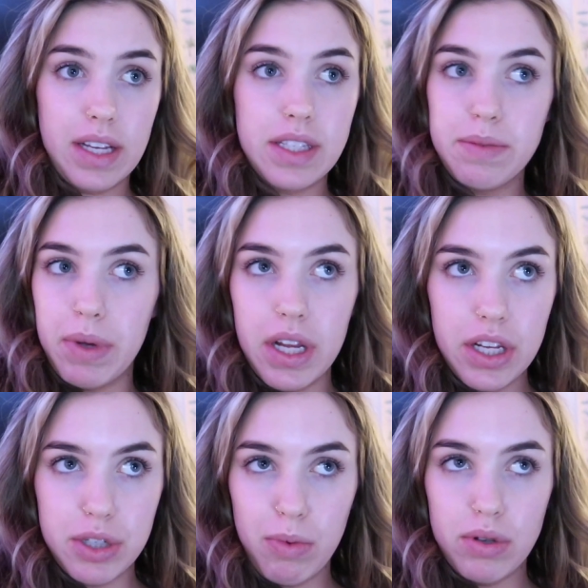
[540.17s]
and like
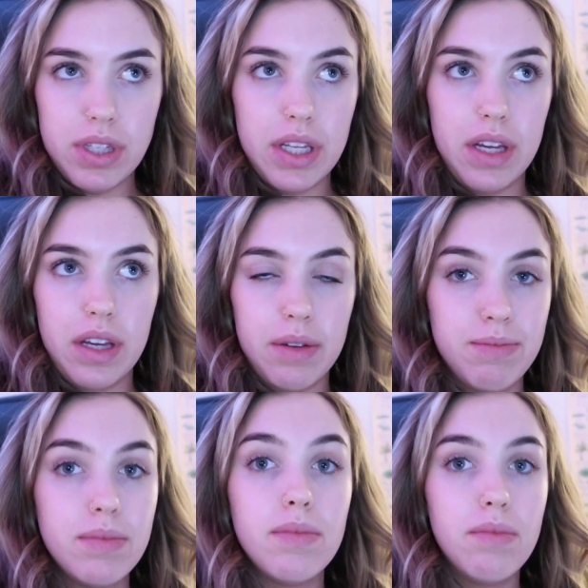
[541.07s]
spinach mostly
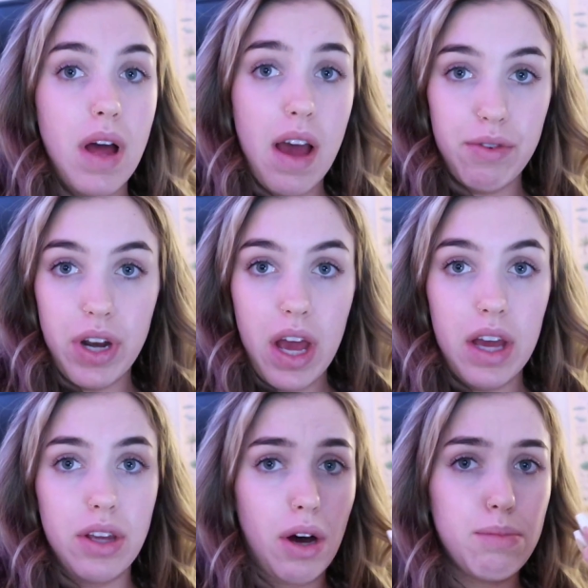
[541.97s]
every
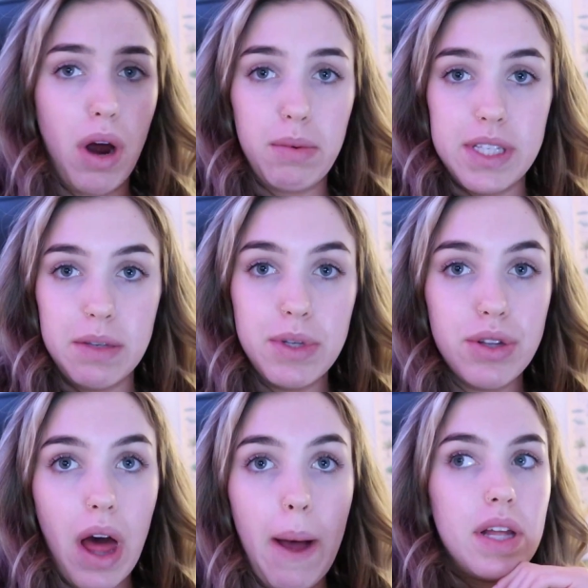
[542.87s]
day. Y'all probably see me
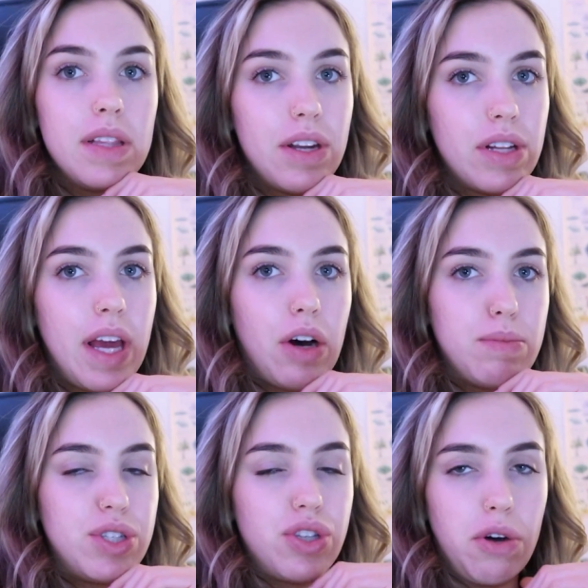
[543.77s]
do that. But it literally
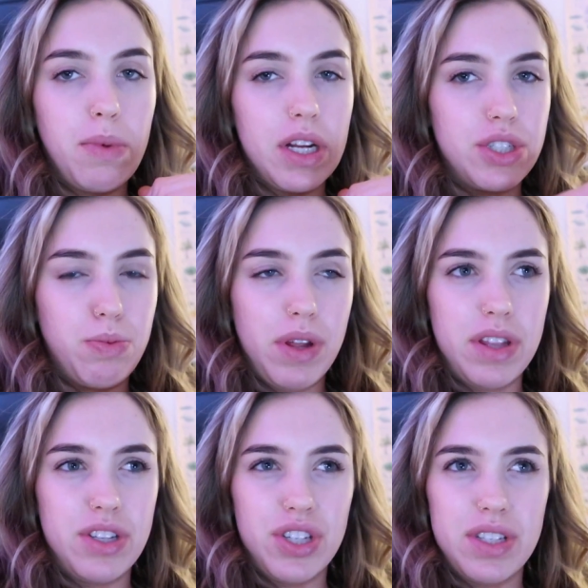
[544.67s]
helps so much
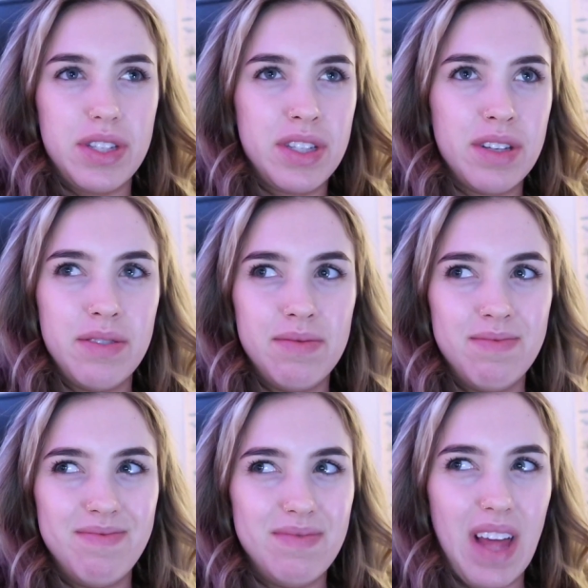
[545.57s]
with just
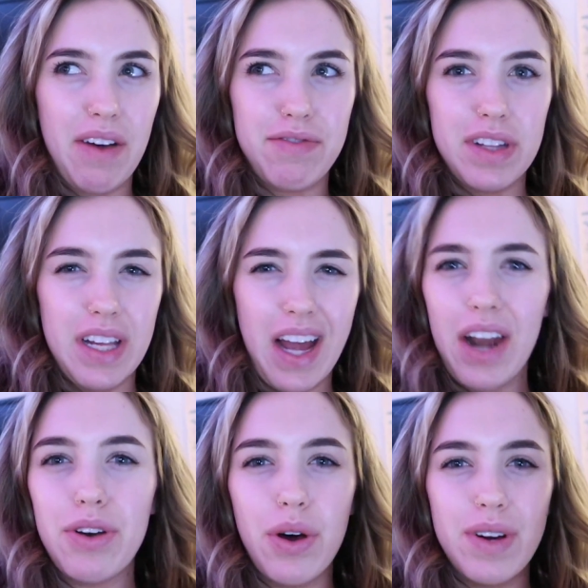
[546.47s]
that feeling. I
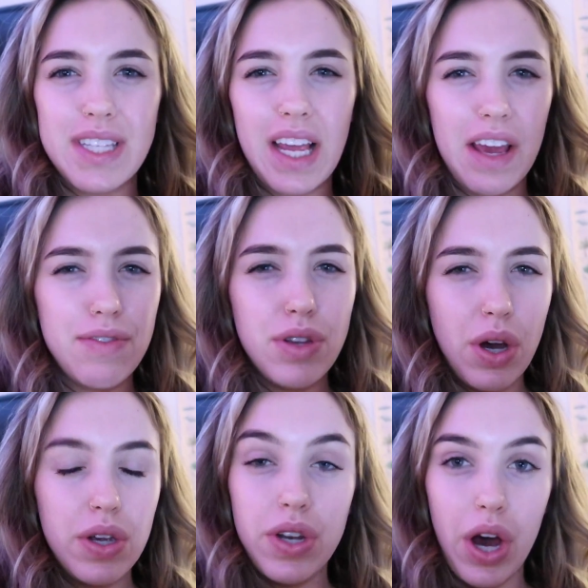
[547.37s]
don't know. It's like if you
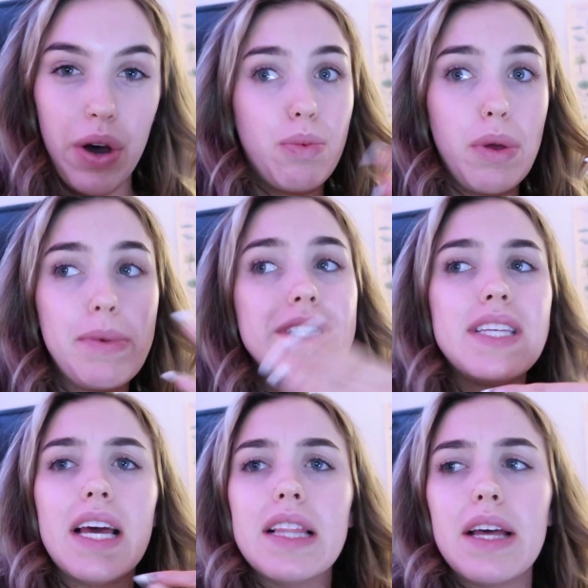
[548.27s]
know, you know. So we be
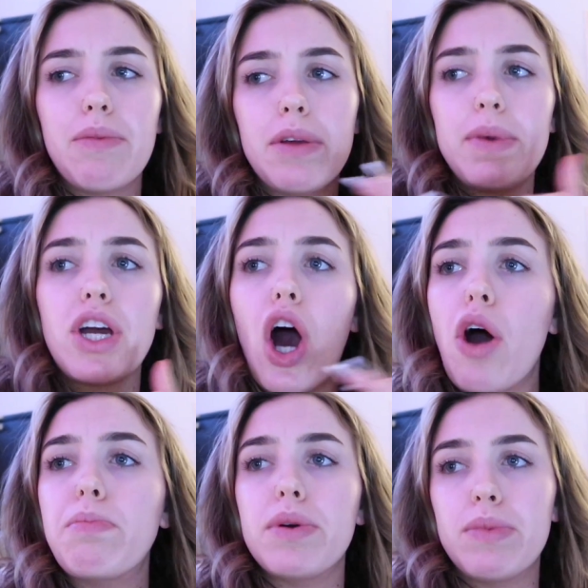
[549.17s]
dealing, we be
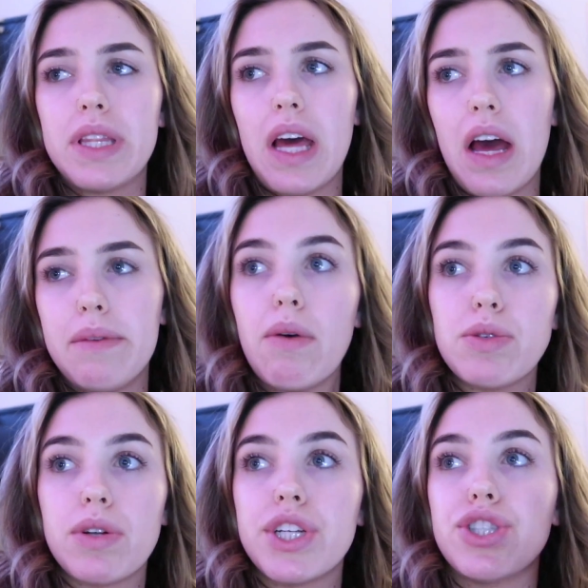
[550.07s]
coping with that. I
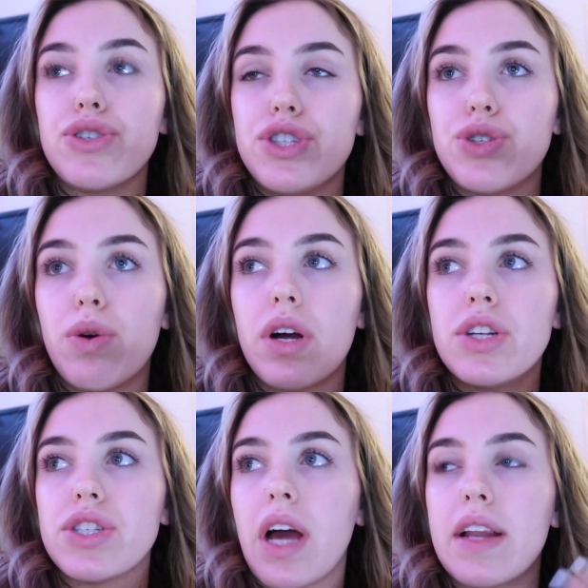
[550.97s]
was watching Jersey
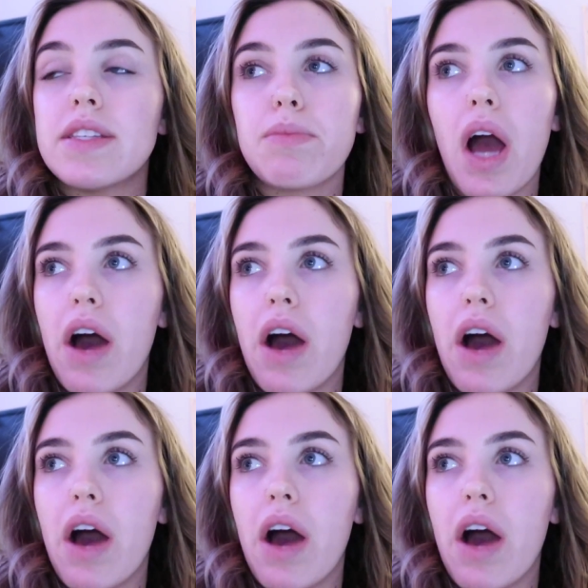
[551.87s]
Shore, just kind of some